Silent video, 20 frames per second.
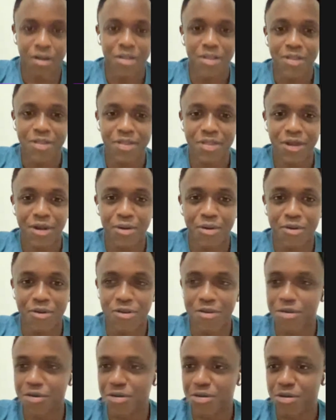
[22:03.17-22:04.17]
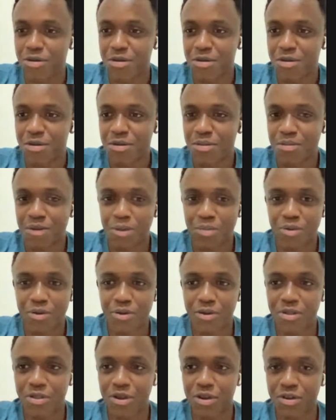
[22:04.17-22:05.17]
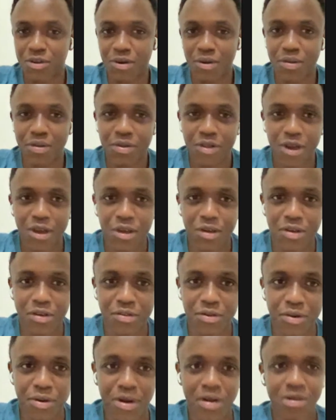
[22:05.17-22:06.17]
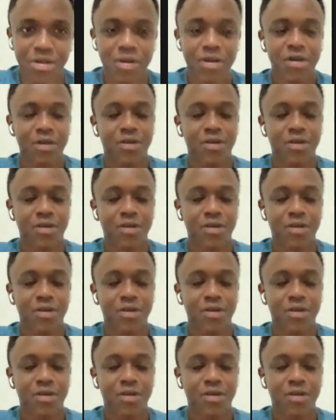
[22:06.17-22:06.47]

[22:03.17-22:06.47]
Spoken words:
yeah, that was my presentation. Thank you, everyone.